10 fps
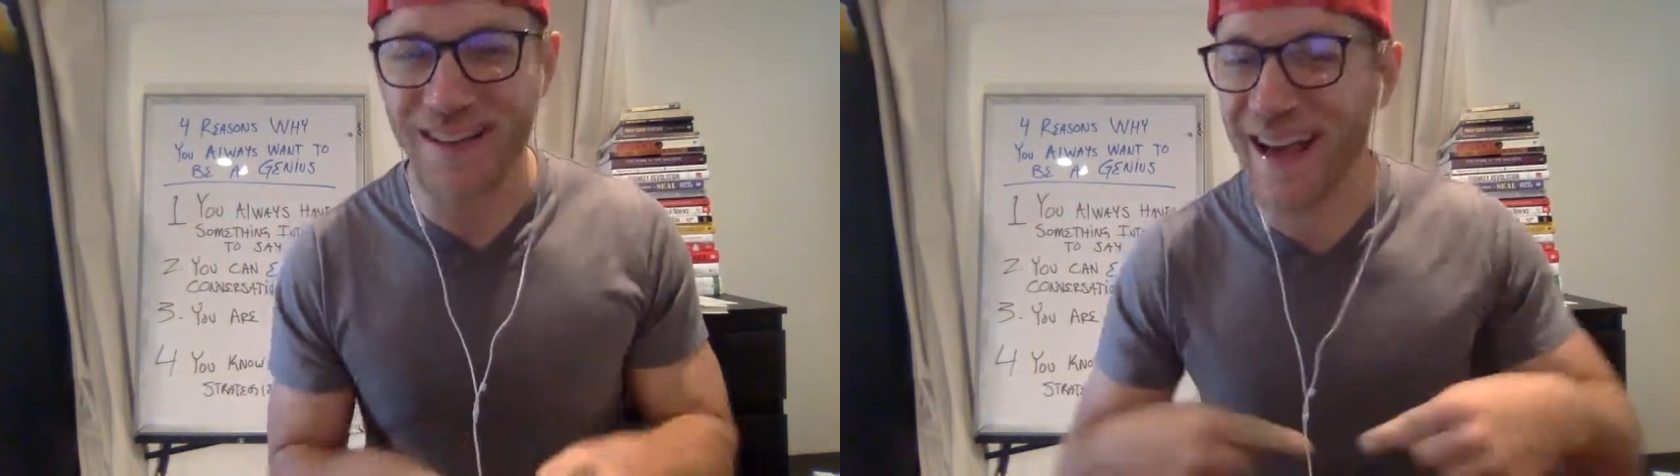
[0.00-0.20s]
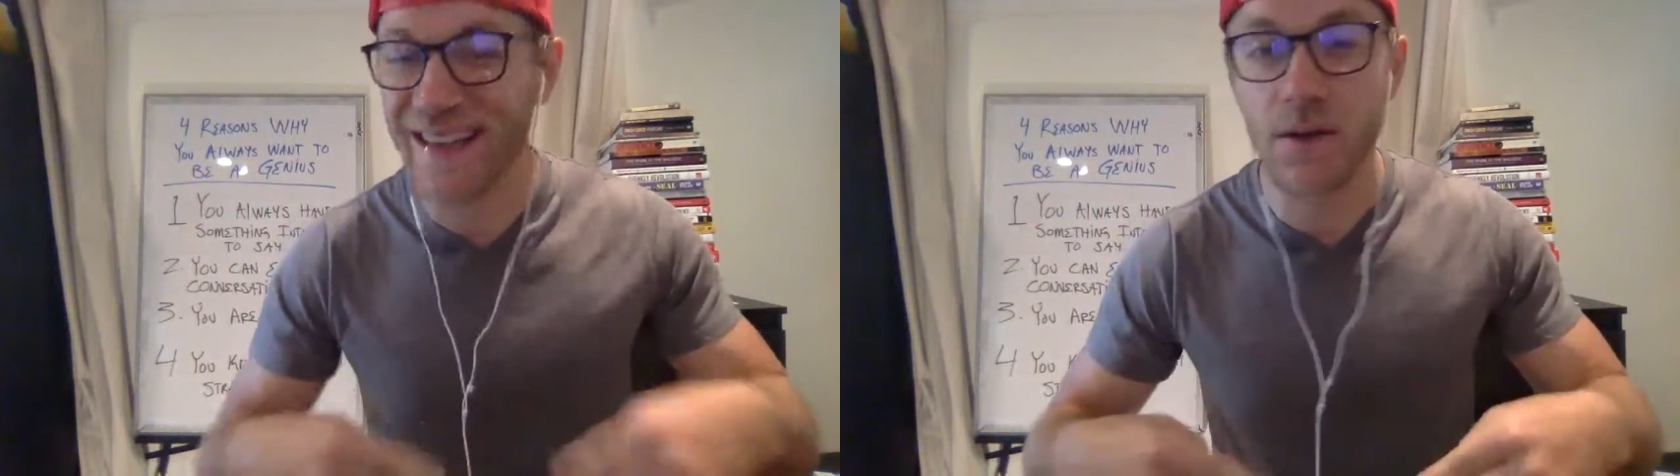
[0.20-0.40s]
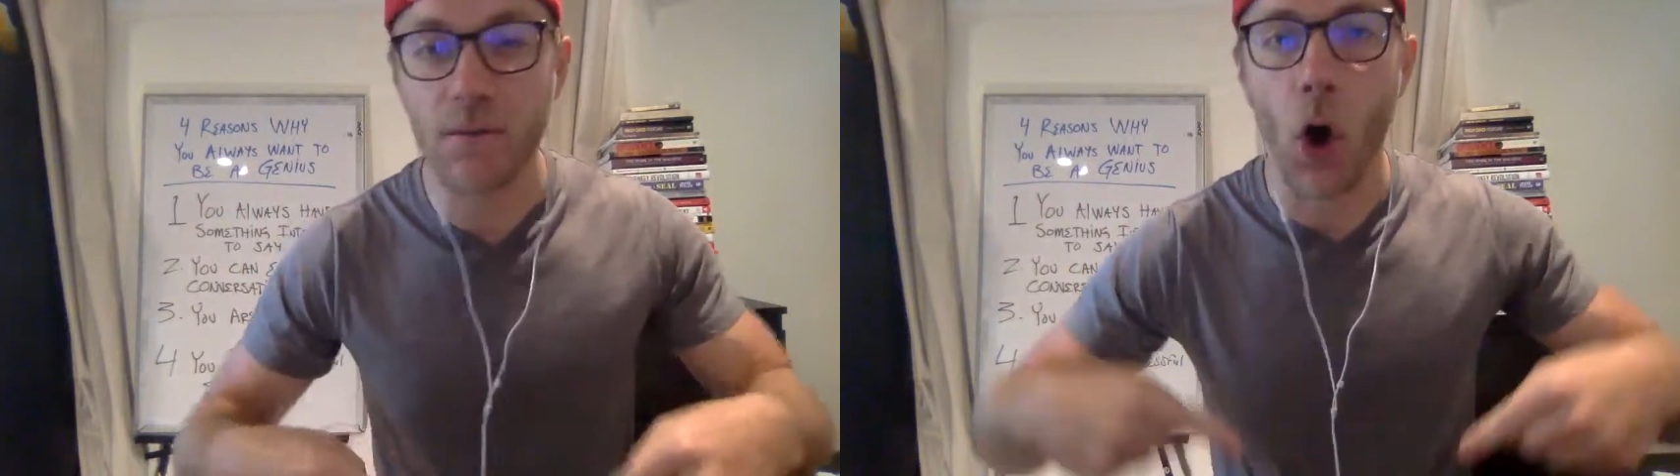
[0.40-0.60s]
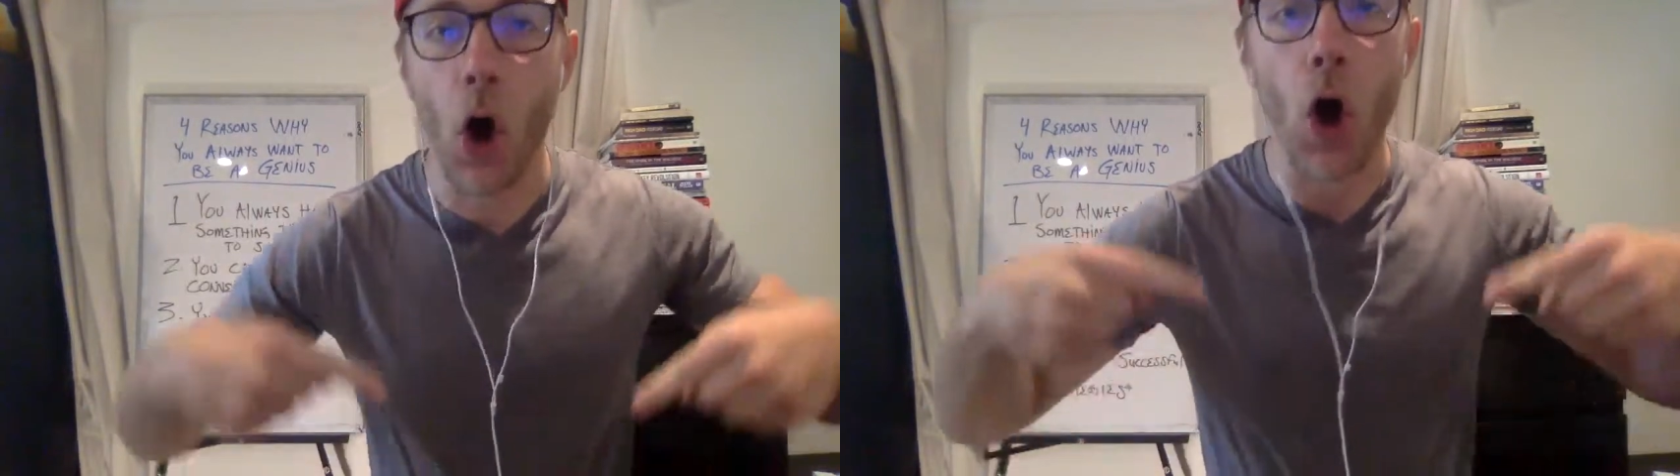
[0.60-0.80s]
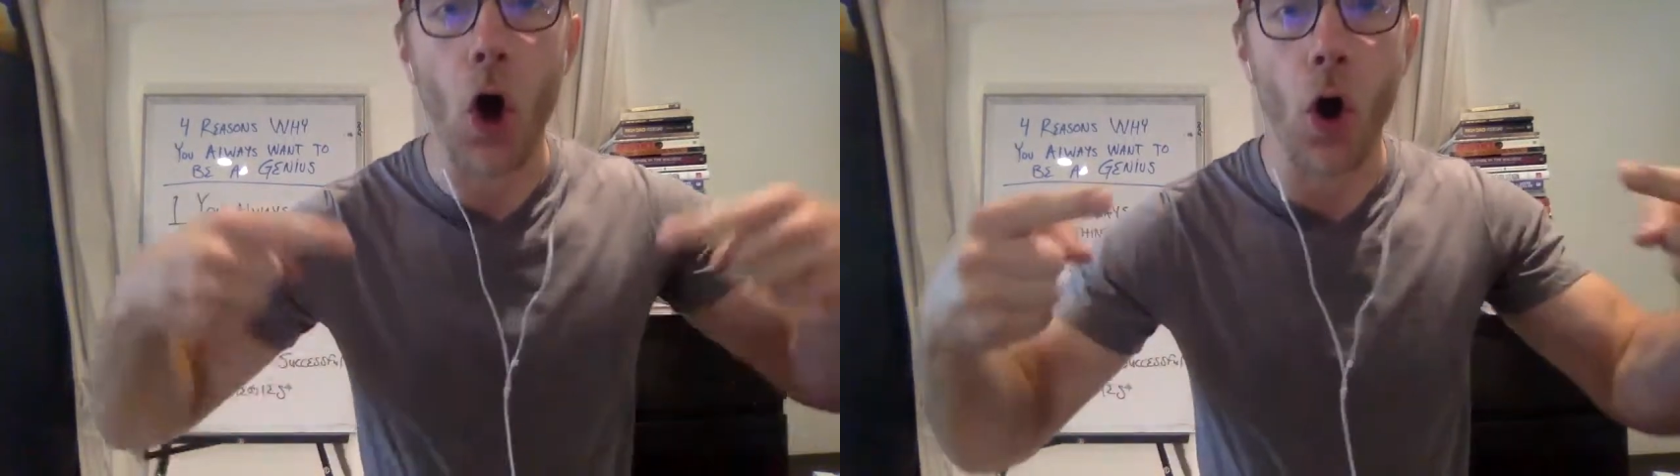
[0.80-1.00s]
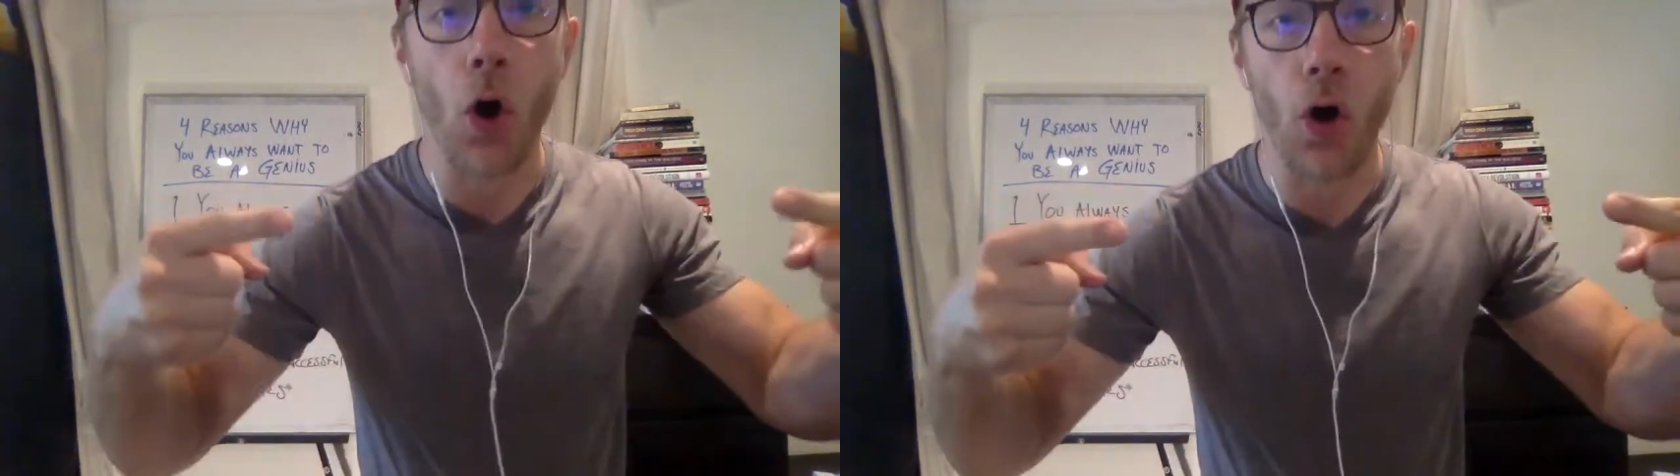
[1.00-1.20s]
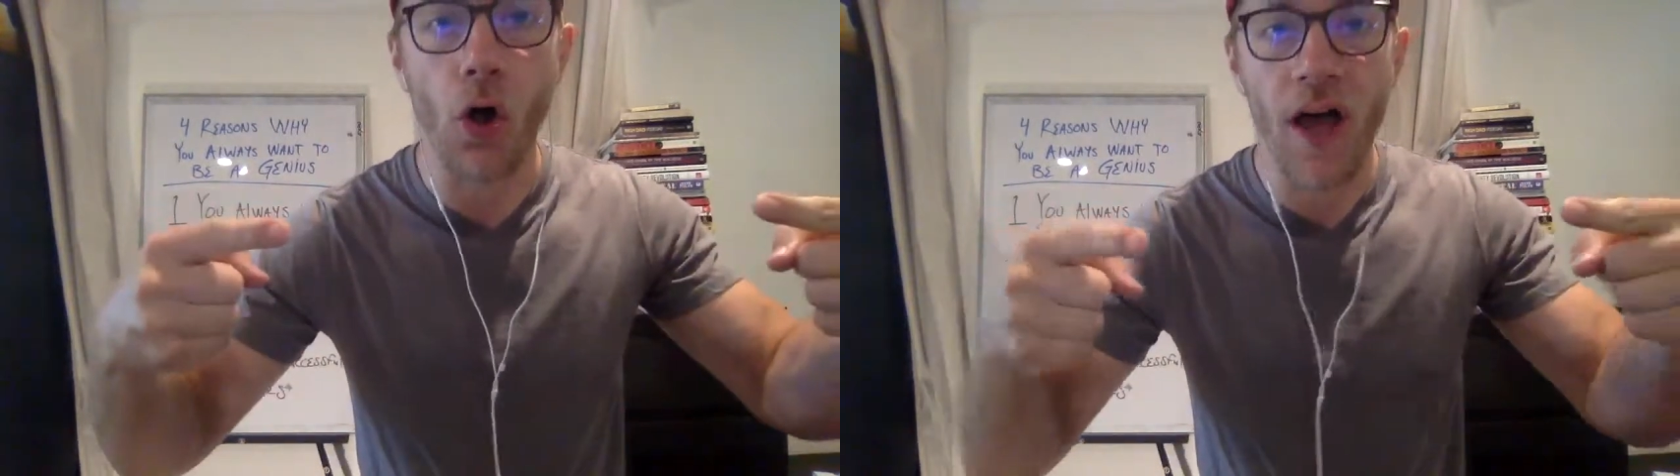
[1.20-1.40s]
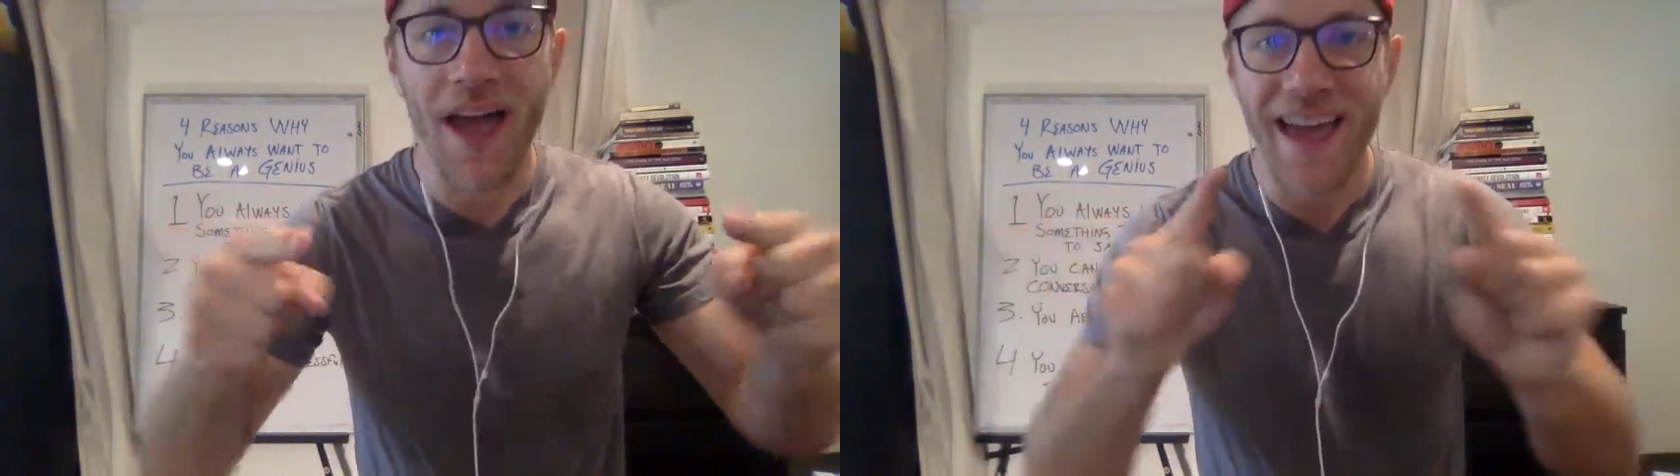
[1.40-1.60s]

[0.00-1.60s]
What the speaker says: Guys of all